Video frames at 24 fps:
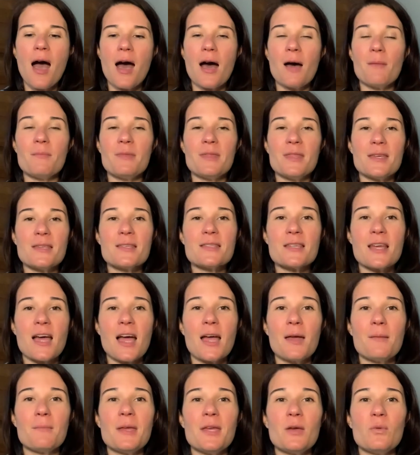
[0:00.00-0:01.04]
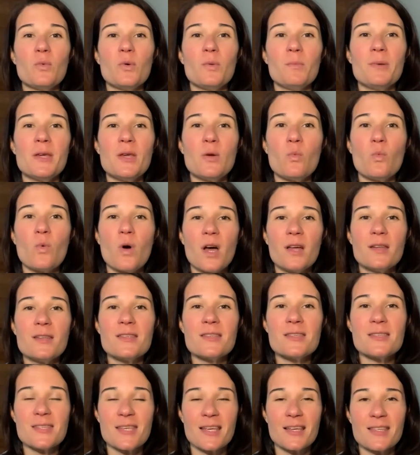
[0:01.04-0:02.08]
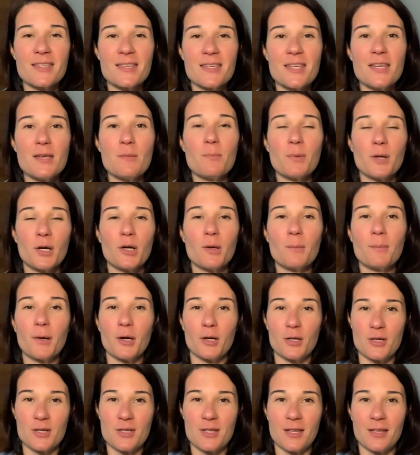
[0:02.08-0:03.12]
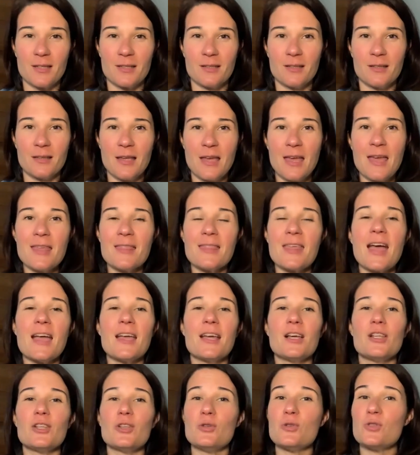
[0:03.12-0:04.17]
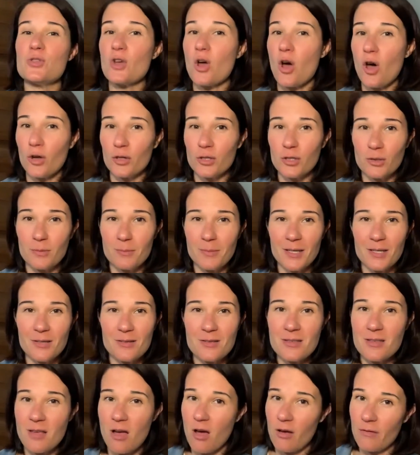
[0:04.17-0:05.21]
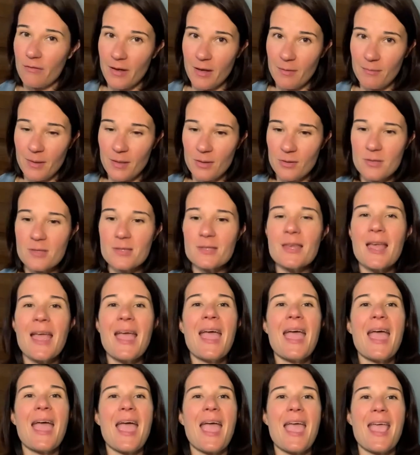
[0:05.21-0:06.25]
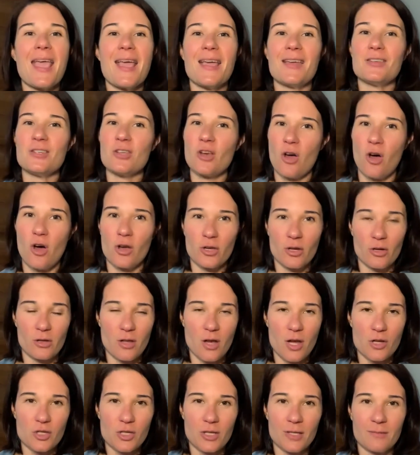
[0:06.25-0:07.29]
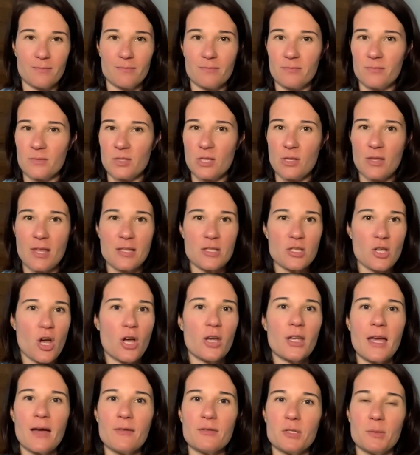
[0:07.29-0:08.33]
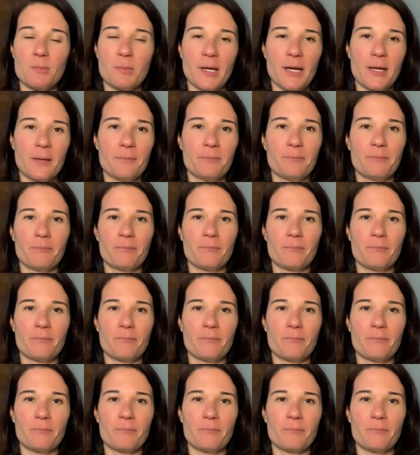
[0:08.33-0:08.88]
This time it will be $160 per person. That includes all your meals, all 5 meals, and all your lodging. So that's all you have to bring.